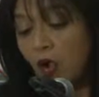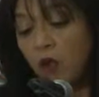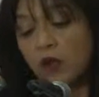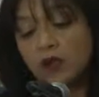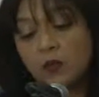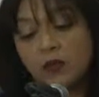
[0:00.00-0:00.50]

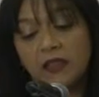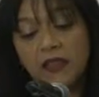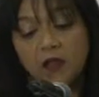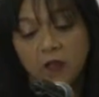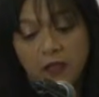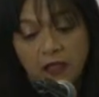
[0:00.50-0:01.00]
What we
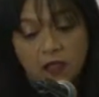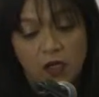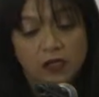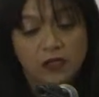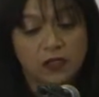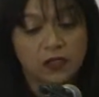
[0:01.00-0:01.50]
then went
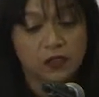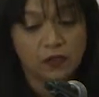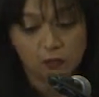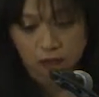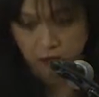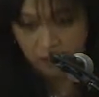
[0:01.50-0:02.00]
on
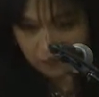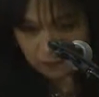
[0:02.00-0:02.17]
to